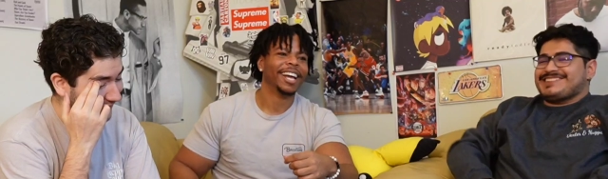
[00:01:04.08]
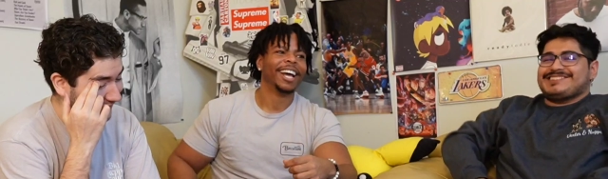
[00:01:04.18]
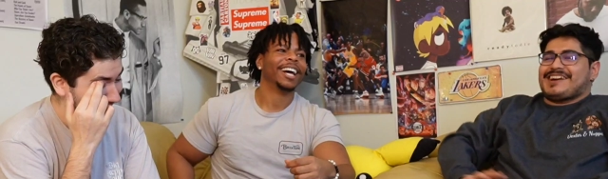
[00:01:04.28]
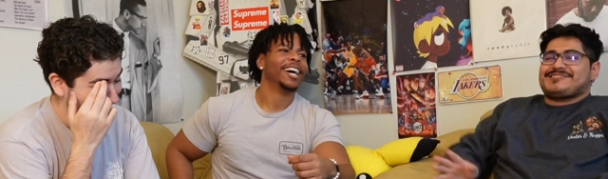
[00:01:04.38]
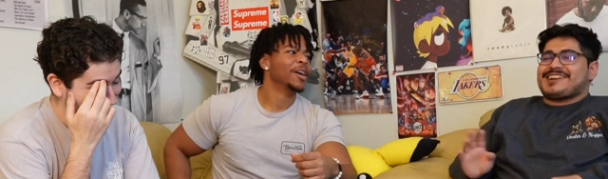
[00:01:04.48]

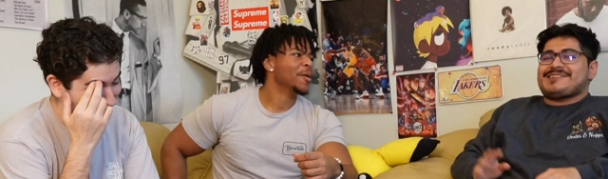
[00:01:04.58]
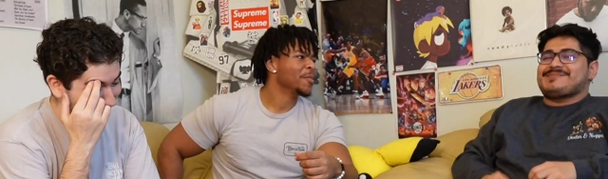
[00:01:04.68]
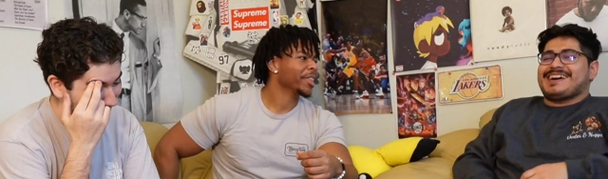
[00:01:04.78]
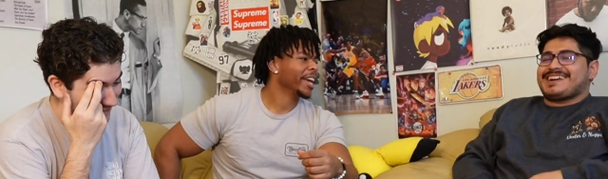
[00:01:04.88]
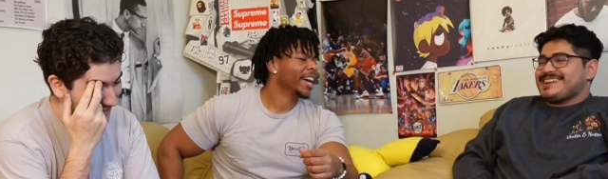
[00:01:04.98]
Speaker 1: you never came
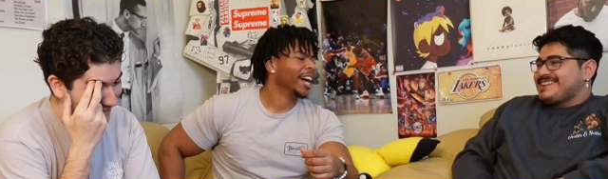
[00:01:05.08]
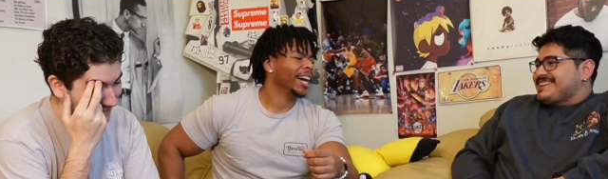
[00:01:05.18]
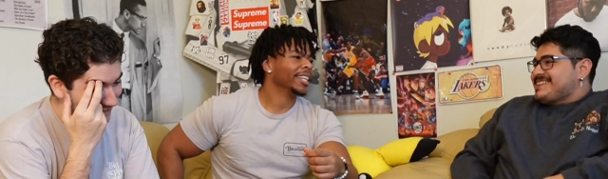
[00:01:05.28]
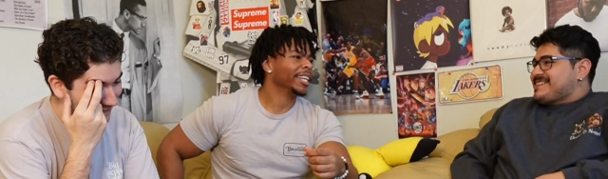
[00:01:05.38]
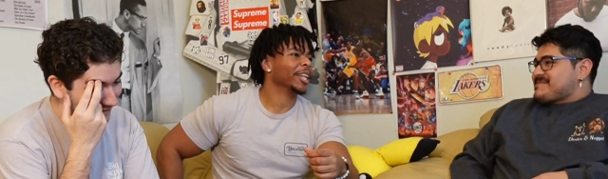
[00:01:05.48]
back.
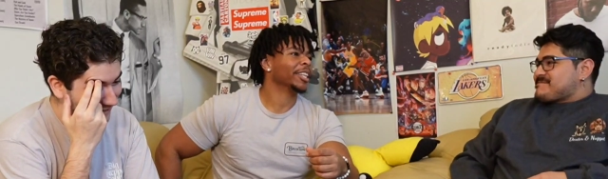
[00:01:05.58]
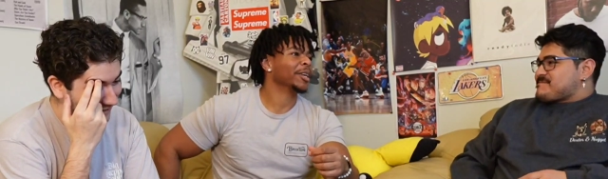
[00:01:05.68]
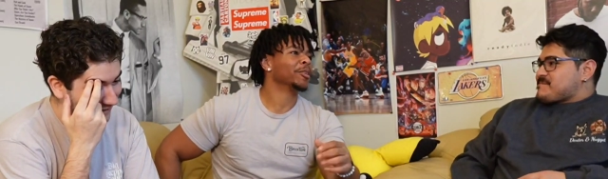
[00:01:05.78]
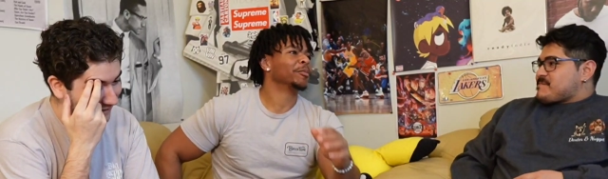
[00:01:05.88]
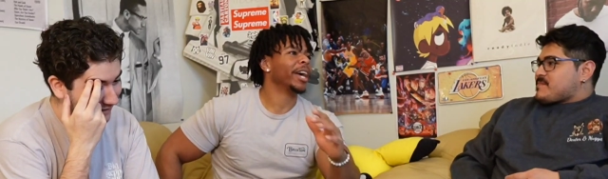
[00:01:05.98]
Speaker 2: I think I
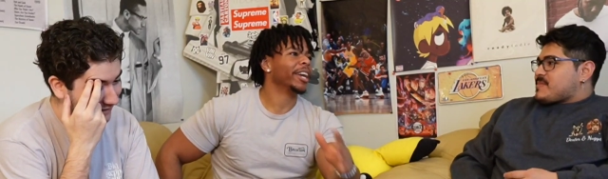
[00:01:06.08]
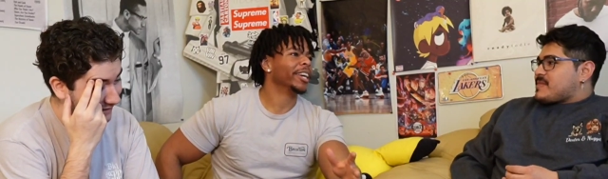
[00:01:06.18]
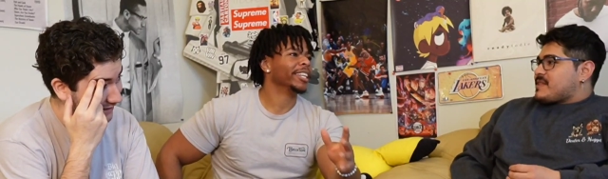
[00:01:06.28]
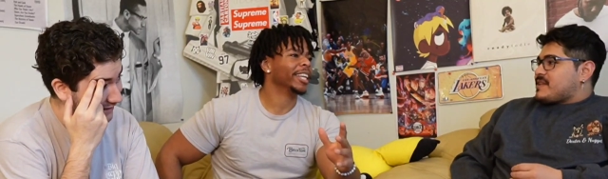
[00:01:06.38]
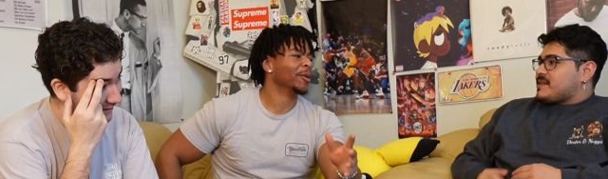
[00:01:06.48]
think it was
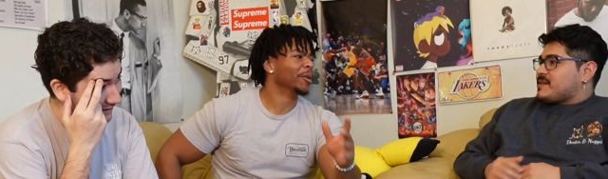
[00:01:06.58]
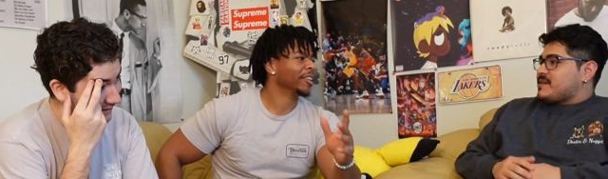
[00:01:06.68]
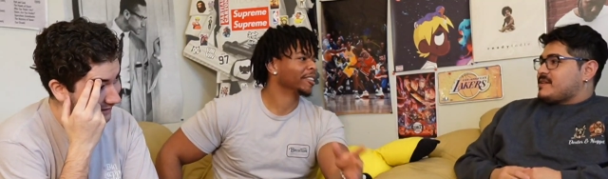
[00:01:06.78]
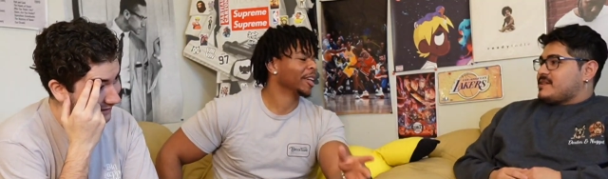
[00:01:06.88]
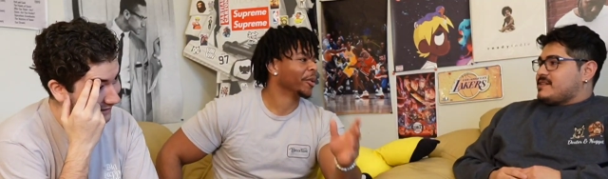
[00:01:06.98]
better than it
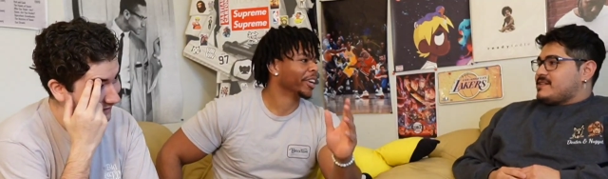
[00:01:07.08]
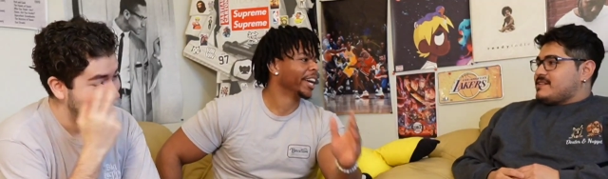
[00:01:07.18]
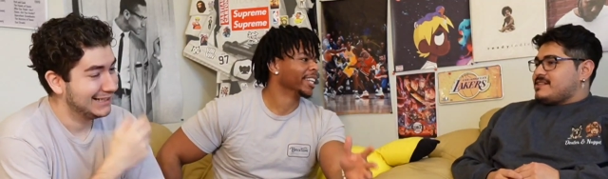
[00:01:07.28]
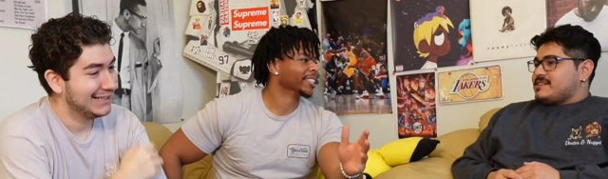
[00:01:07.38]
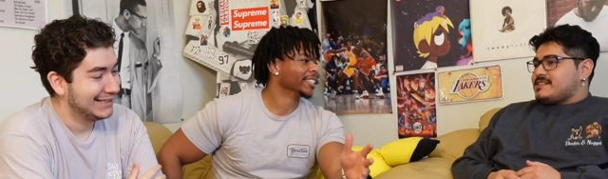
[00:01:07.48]
was to y'all on
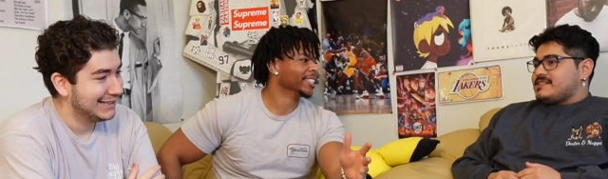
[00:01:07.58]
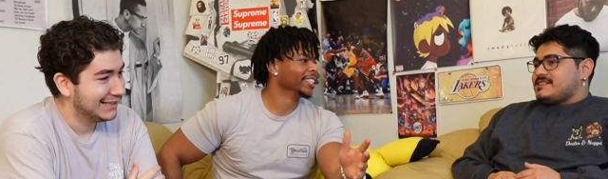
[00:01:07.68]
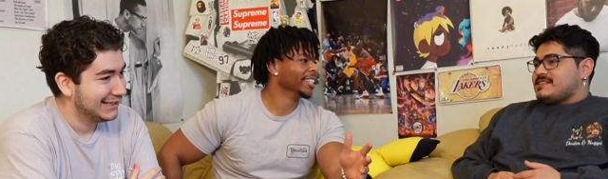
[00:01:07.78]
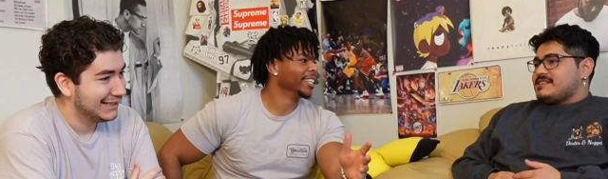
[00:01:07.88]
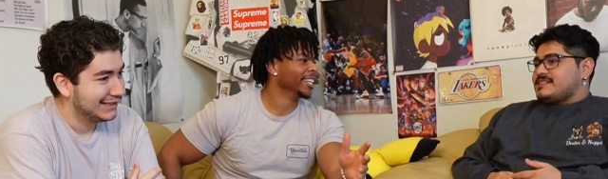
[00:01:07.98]
acid.
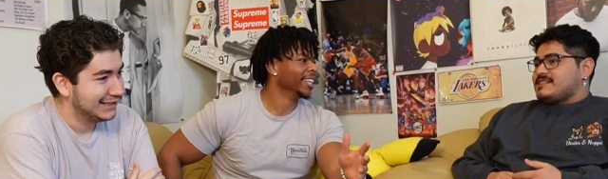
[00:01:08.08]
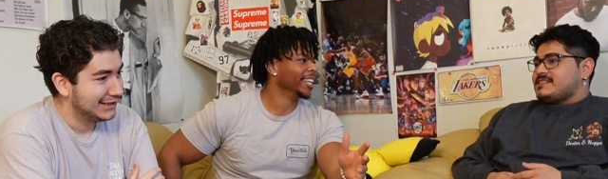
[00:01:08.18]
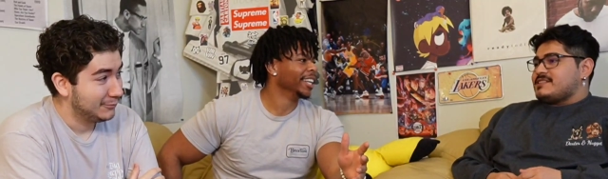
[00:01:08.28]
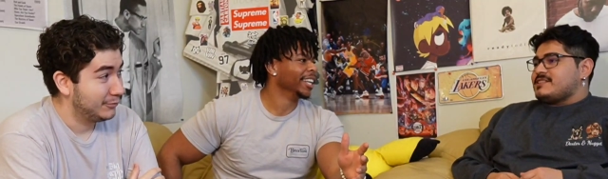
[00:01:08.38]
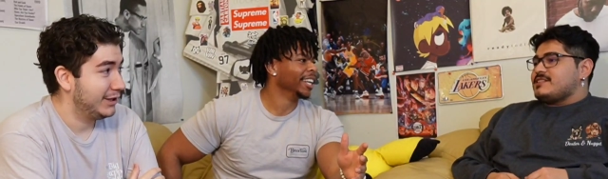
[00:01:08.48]

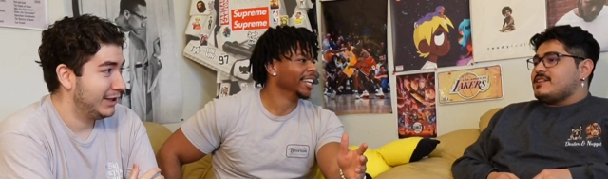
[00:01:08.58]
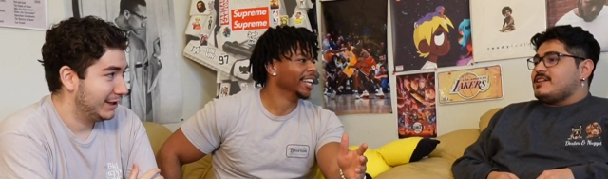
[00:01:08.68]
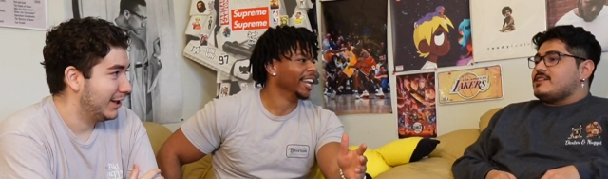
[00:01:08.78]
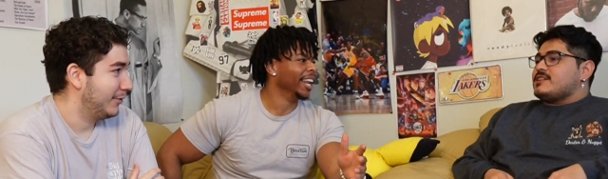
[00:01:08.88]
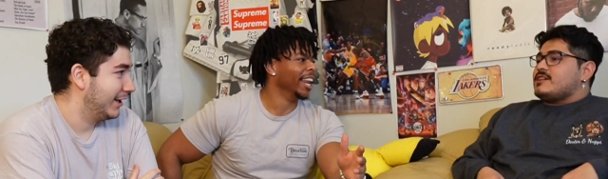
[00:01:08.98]
We
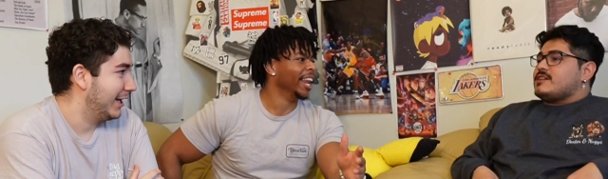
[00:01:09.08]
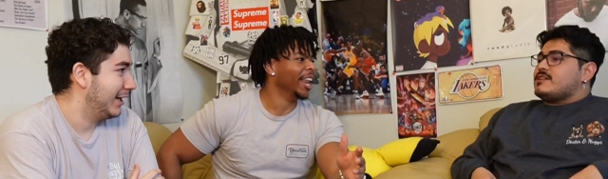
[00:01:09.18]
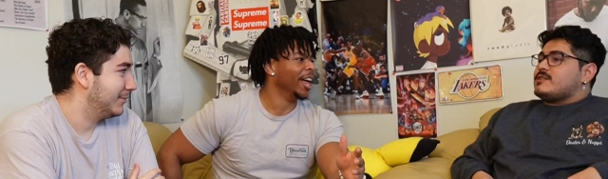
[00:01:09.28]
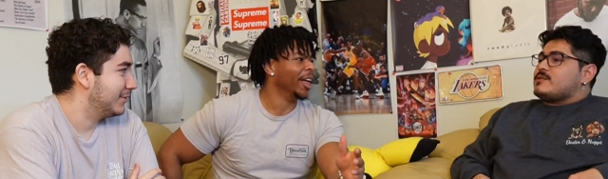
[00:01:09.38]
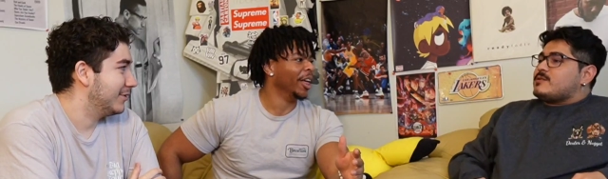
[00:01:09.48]
yeah we
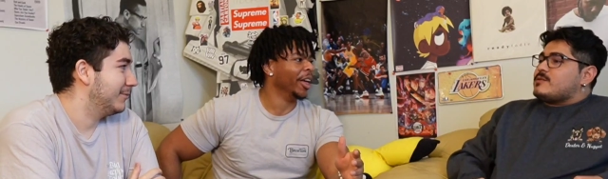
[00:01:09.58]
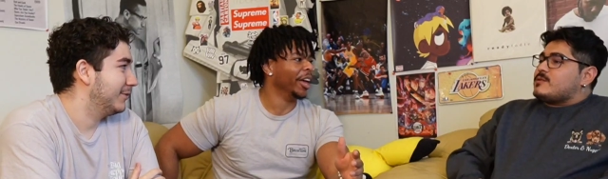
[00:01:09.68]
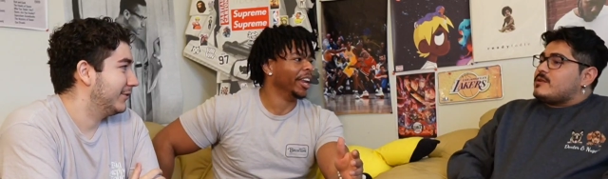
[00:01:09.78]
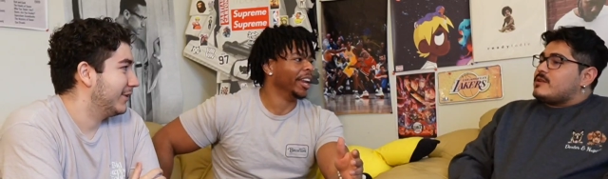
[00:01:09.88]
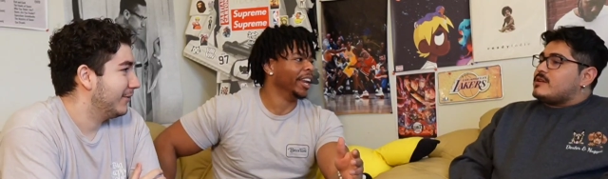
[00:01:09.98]
had been driven
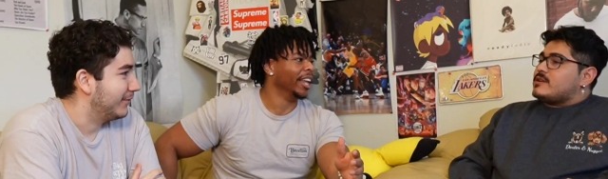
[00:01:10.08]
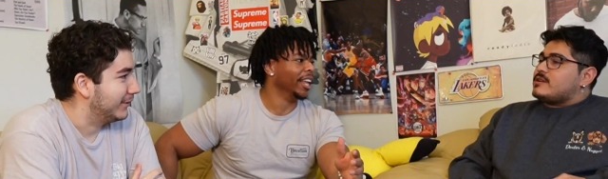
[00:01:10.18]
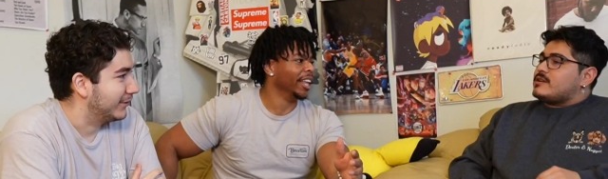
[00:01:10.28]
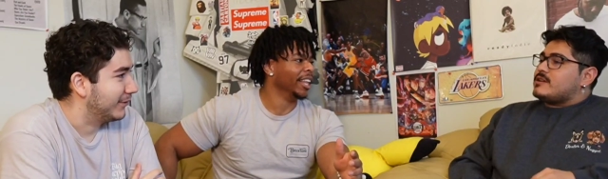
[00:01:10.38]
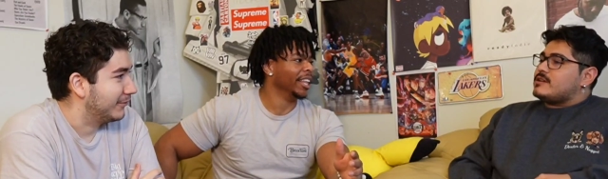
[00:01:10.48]
and stuff,
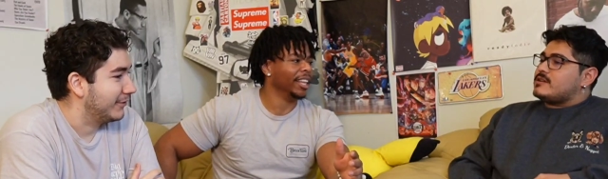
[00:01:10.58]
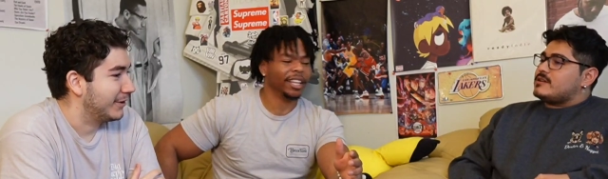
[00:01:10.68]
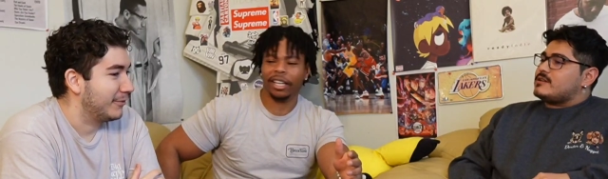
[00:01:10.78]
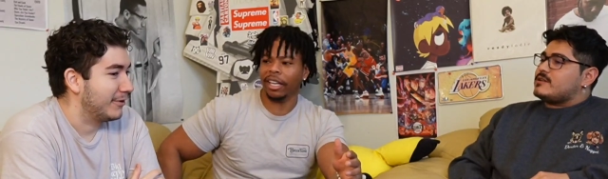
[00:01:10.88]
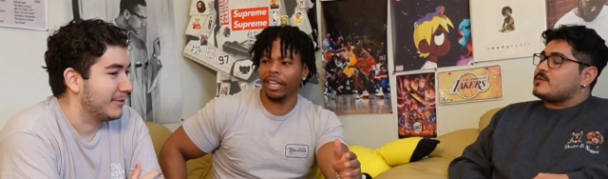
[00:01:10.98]
and so the
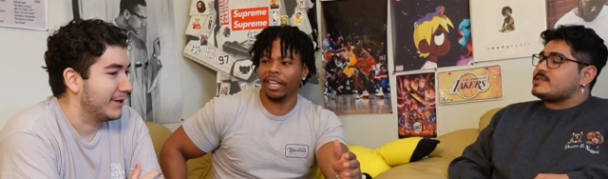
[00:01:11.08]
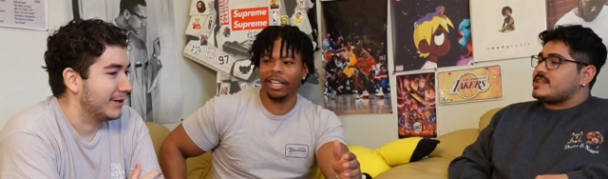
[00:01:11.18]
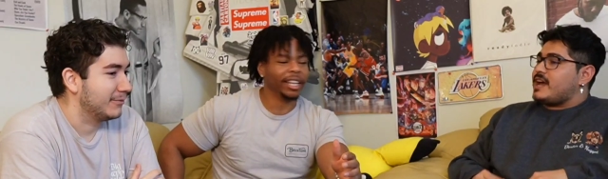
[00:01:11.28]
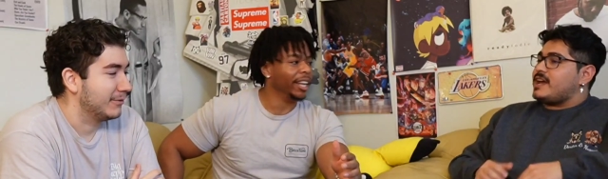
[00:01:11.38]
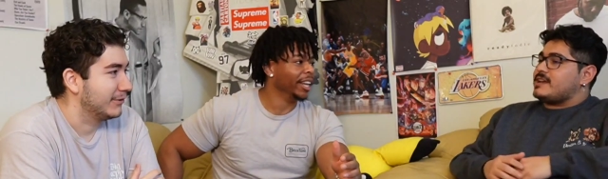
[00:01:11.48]
funny part about was it
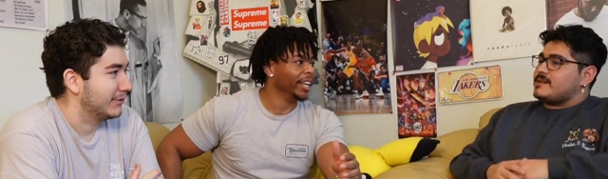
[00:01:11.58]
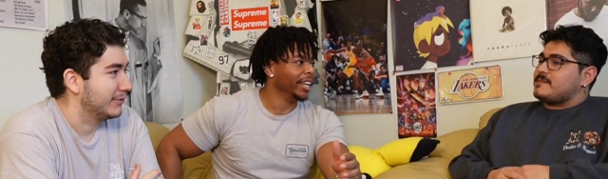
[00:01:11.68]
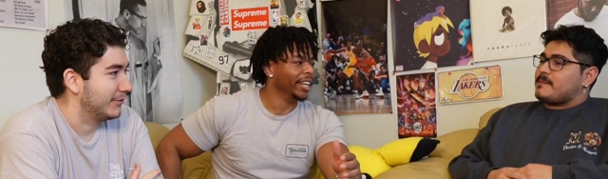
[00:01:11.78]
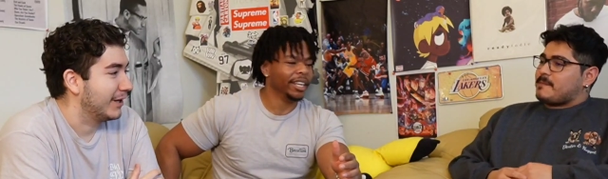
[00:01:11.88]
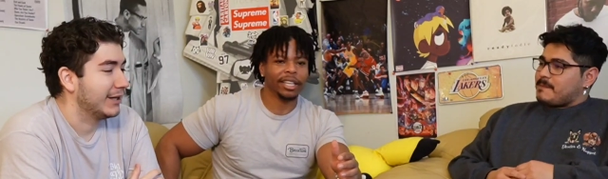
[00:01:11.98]
that? was
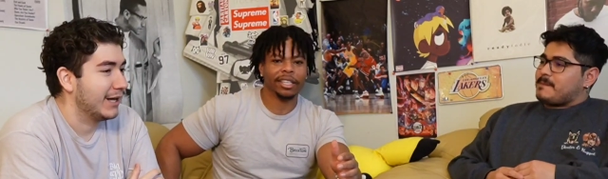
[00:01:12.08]
the fact